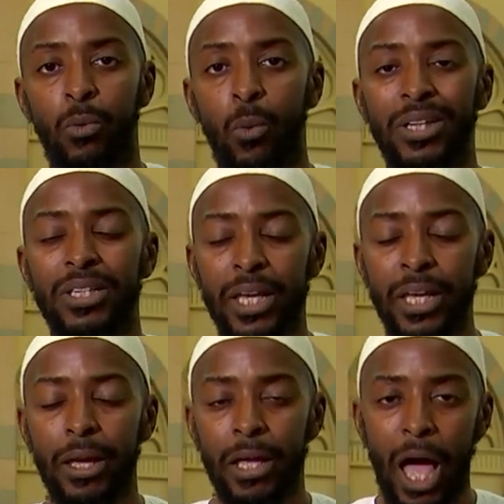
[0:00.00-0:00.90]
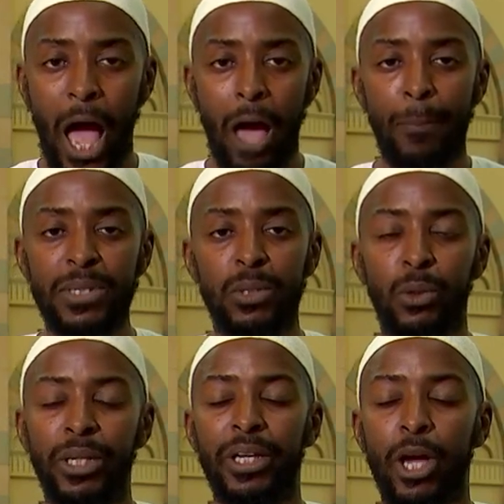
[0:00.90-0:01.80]
one
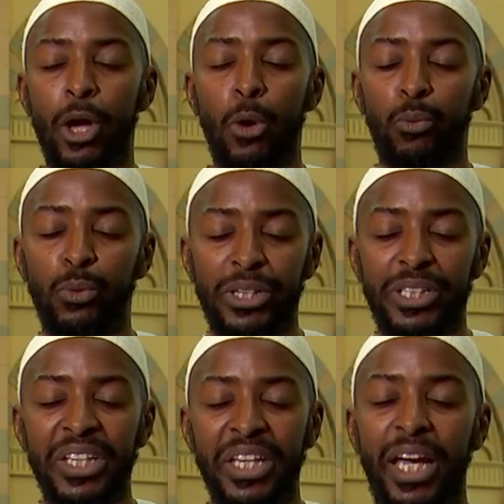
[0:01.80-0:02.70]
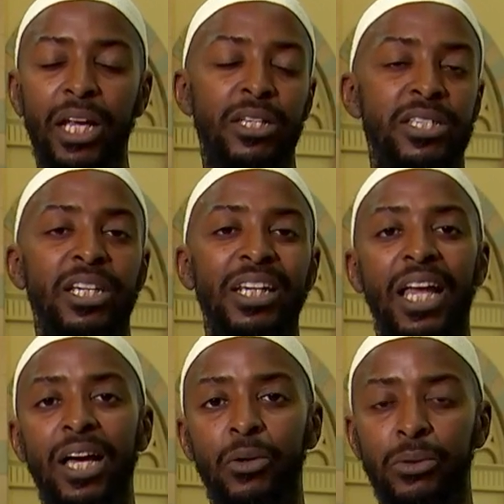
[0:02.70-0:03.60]
absolutely ridiculously
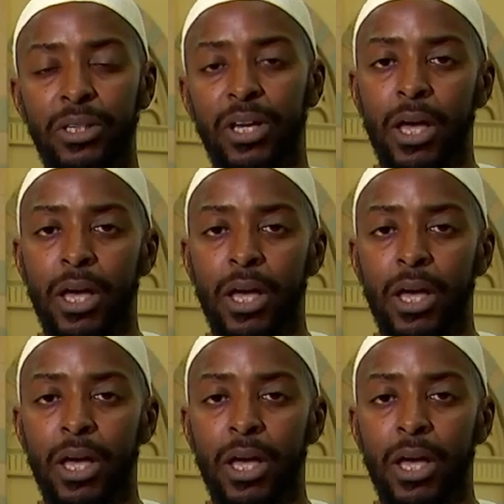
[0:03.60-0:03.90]
loud